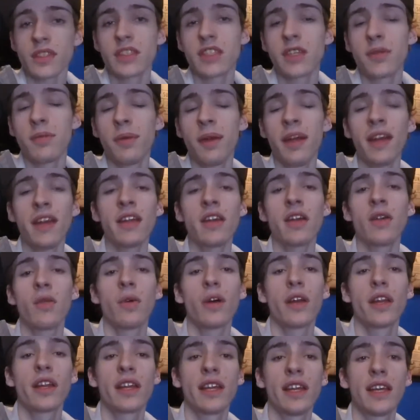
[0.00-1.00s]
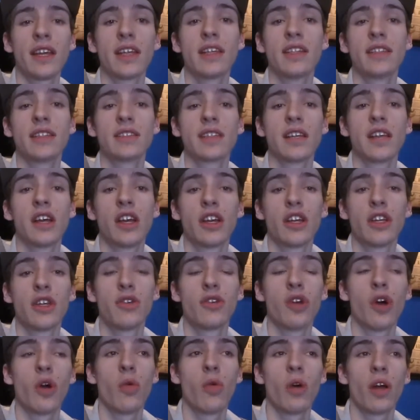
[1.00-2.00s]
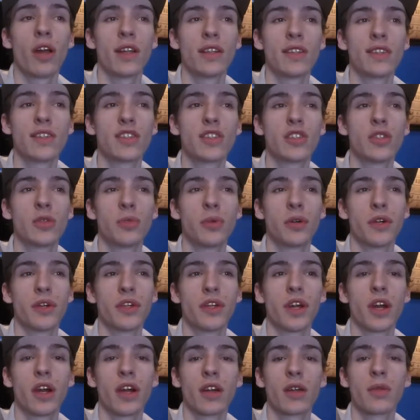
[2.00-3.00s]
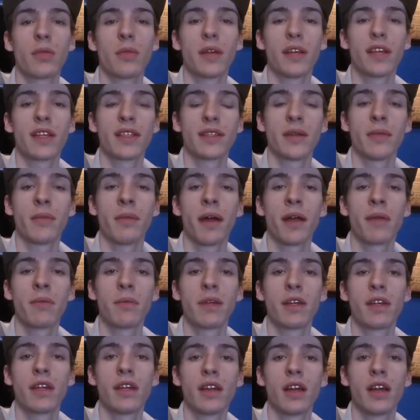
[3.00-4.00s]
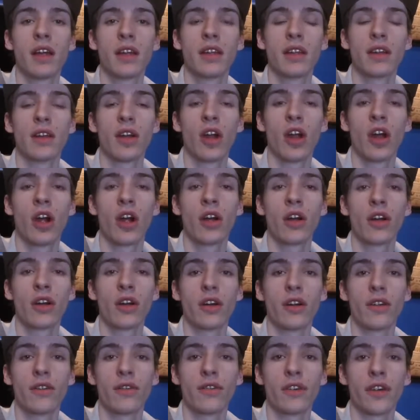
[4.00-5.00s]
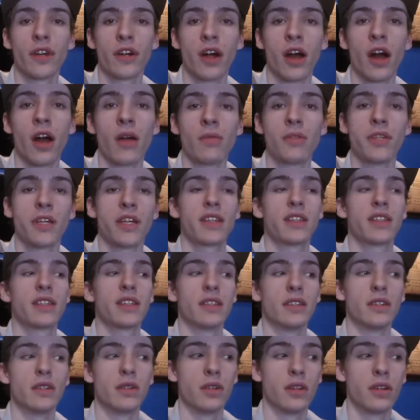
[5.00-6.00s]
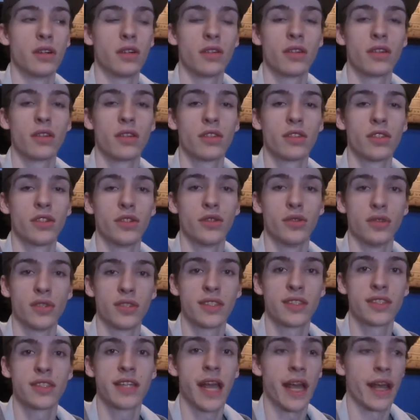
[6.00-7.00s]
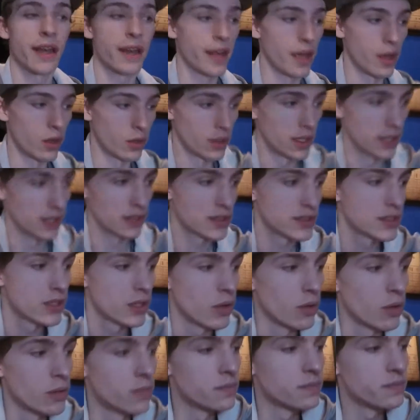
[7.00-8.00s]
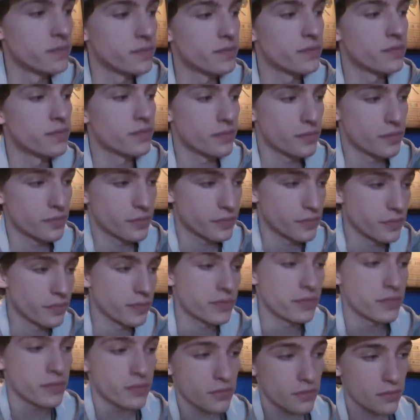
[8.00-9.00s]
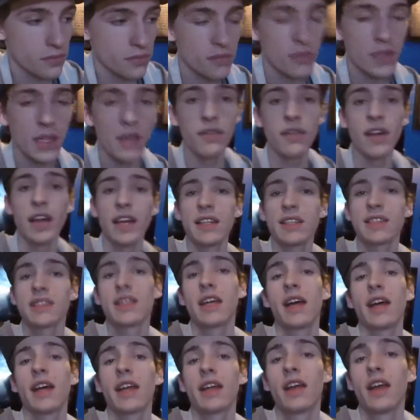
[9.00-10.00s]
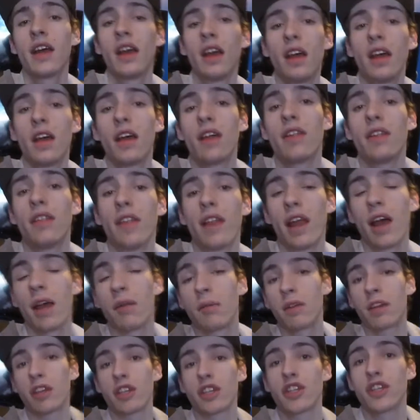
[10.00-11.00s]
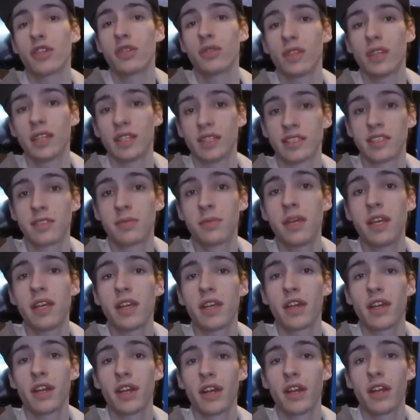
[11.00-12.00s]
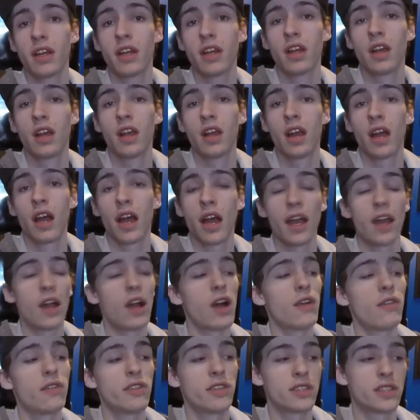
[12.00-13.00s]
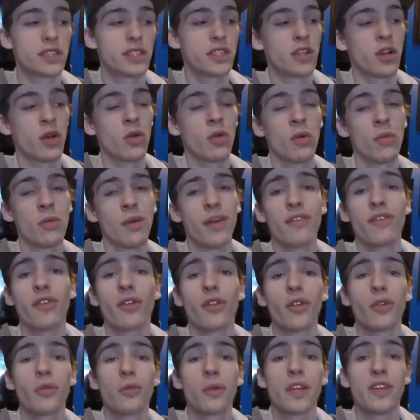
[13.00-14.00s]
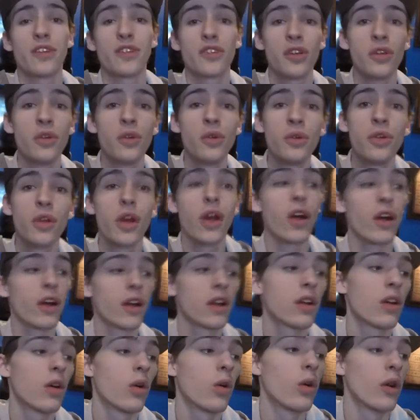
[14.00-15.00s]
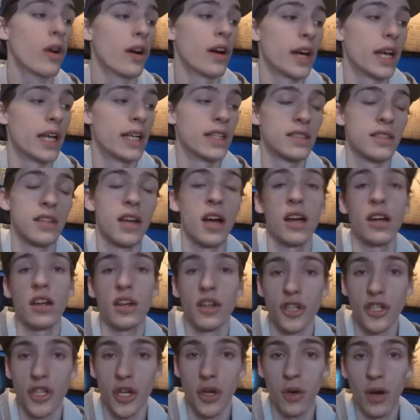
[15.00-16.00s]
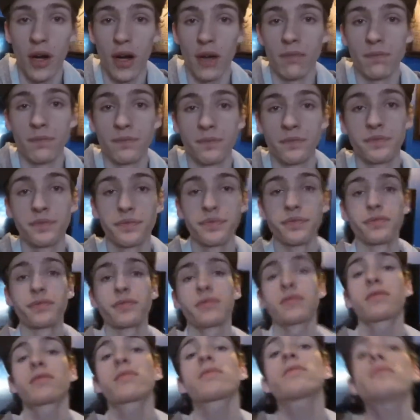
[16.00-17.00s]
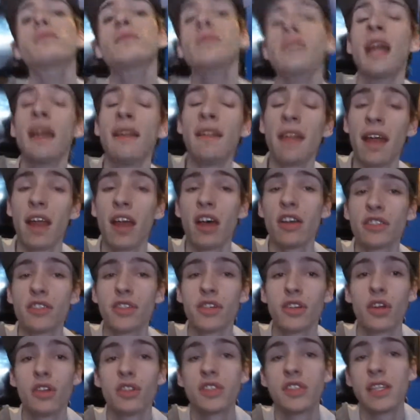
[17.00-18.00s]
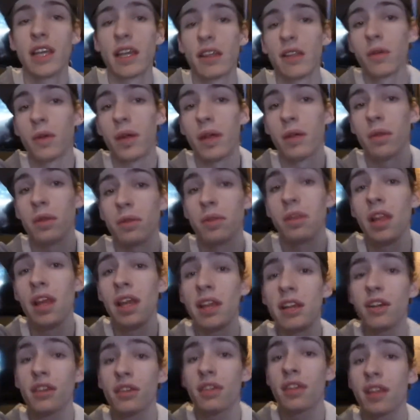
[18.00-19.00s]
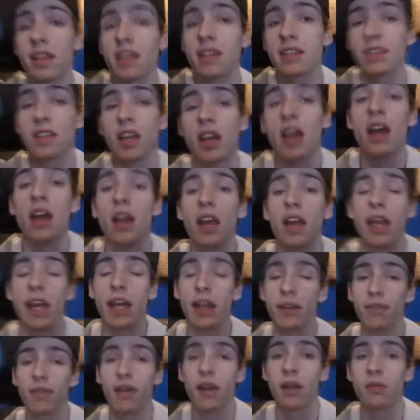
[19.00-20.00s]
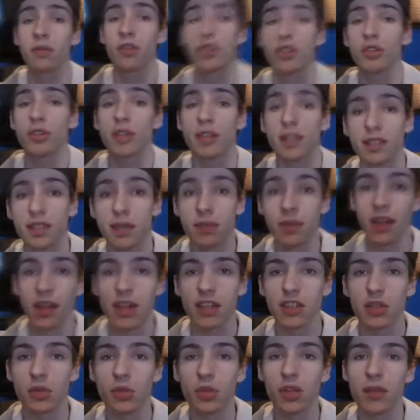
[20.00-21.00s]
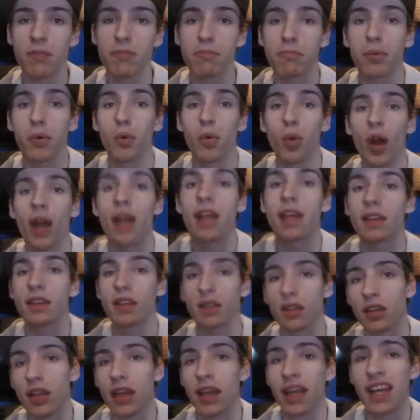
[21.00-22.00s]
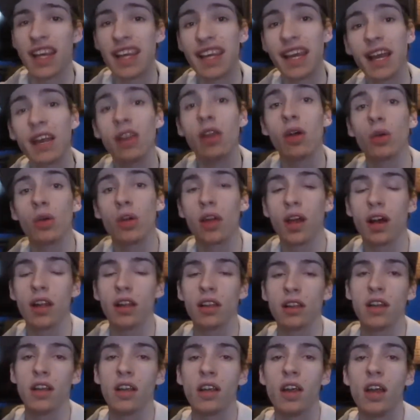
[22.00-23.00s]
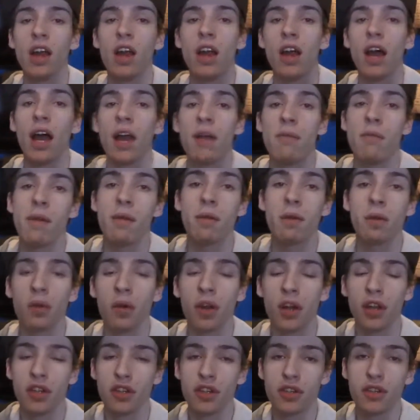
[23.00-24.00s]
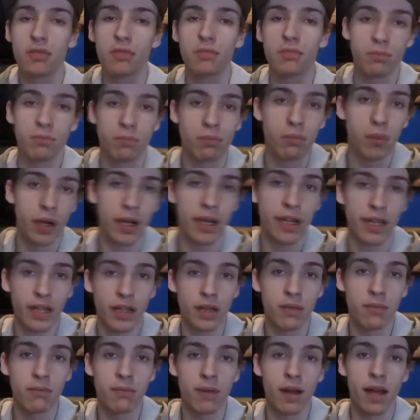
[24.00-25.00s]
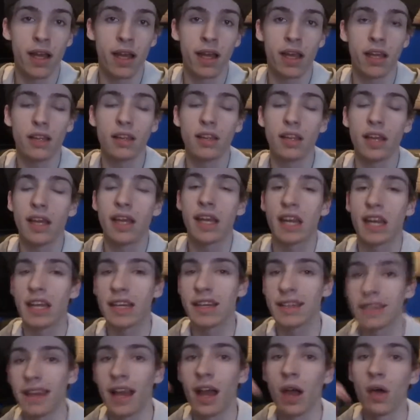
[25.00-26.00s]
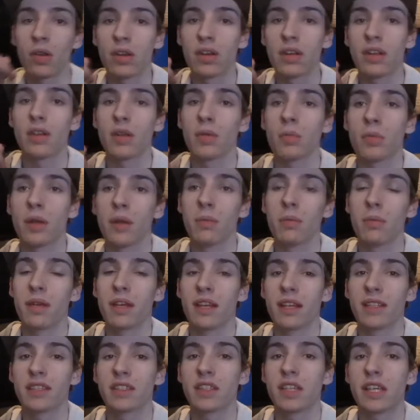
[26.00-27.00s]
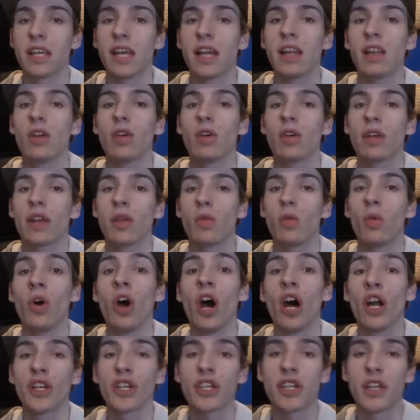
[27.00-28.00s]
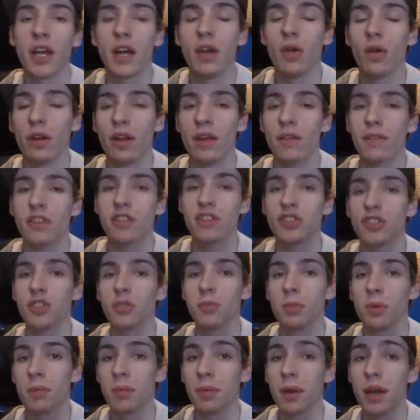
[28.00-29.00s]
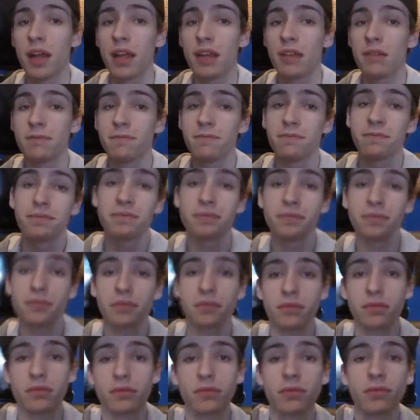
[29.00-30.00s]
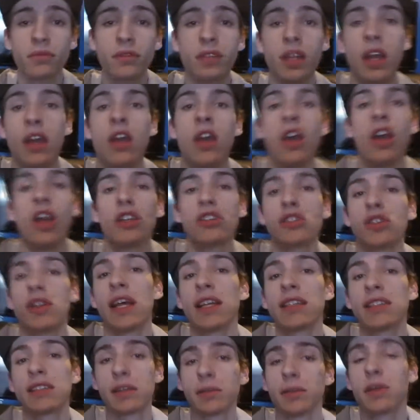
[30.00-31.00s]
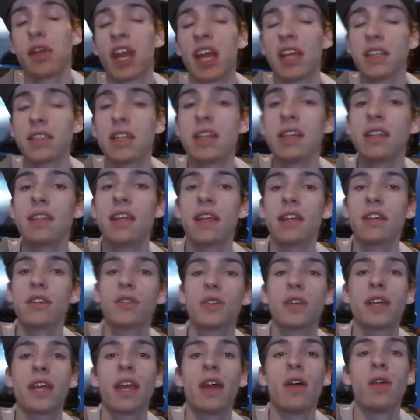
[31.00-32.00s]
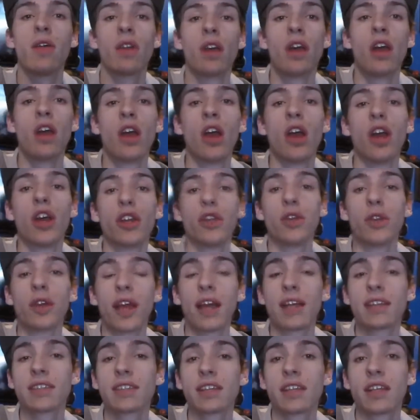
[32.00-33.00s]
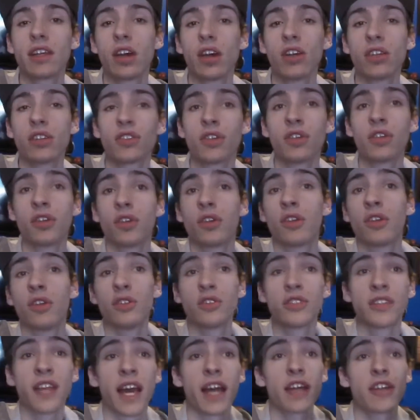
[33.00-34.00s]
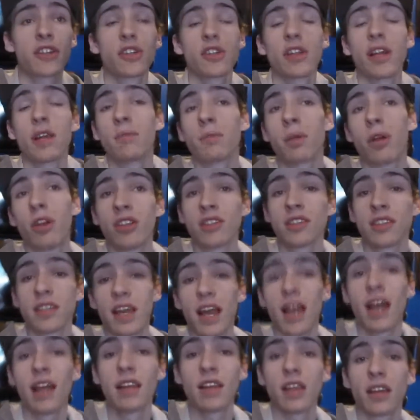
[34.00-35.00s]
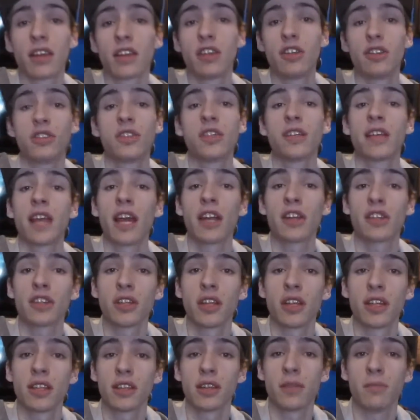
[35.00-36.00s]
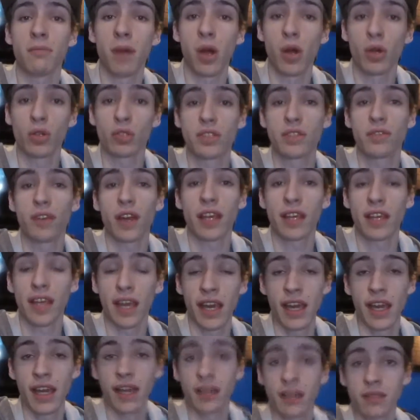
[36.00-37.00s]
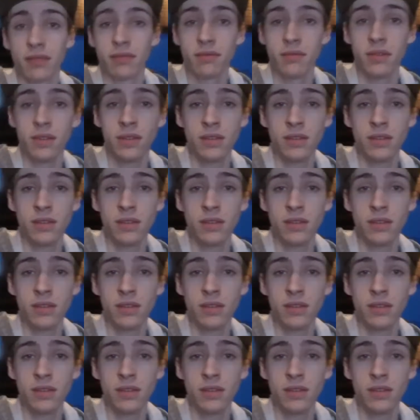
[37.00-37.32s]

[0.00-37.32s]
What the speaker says: Depending on what it is, you don't want it super dark because it might be a little harder for your object to stand out. Like, so if I decide that I'm going to shoot this speaker, I obviously don't want my photo to be too dark or it's not going to show up. And that also goes the other way with lighter things. If I'm shooting something that's a really bright, like a yellow color, I maybe want to bring my lighting down a little bit because the yellow will get washed out if it's super bright. So that's something you guys got to take into account. You guys can also, you can use natural light. Personally, I like using natural light the most if I can.